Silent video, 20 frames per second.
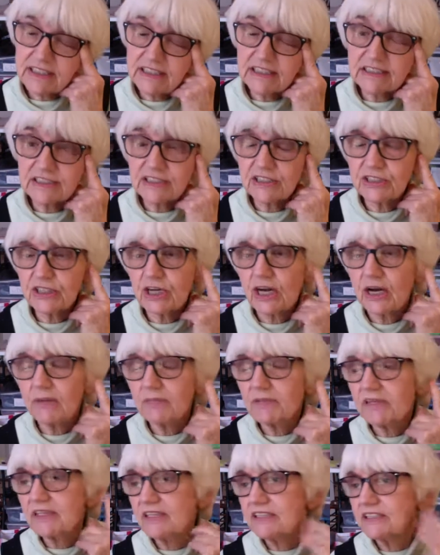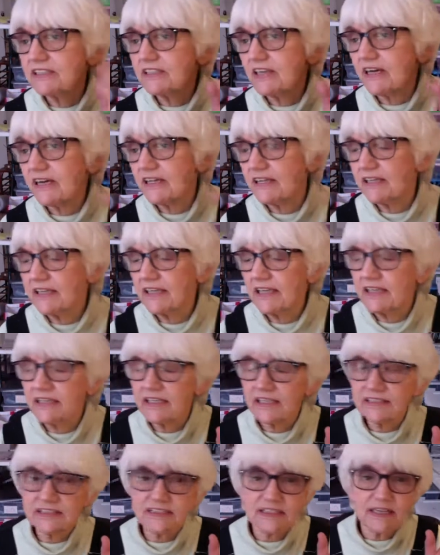this job that he's on, he
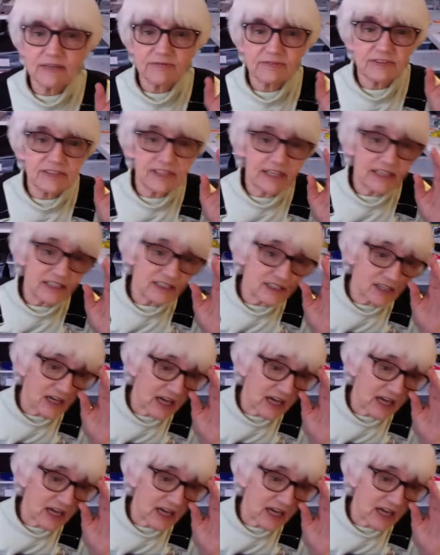doesn't have to take